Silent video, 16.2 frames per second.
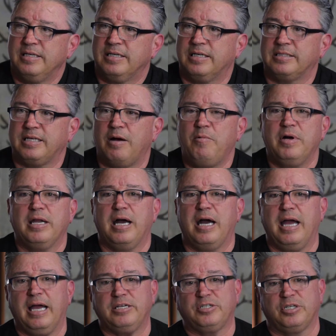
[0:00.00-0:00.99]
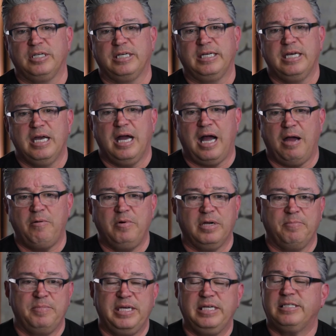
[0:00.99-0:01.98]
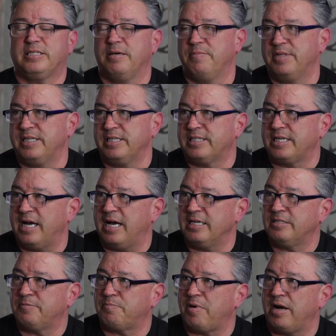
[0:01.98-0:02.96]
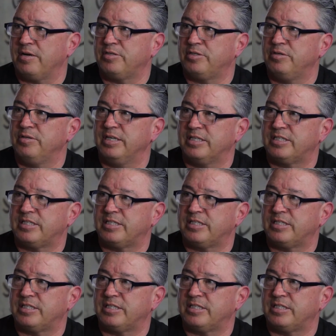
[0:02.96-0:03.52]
Because I want to meet some of these guys prior to that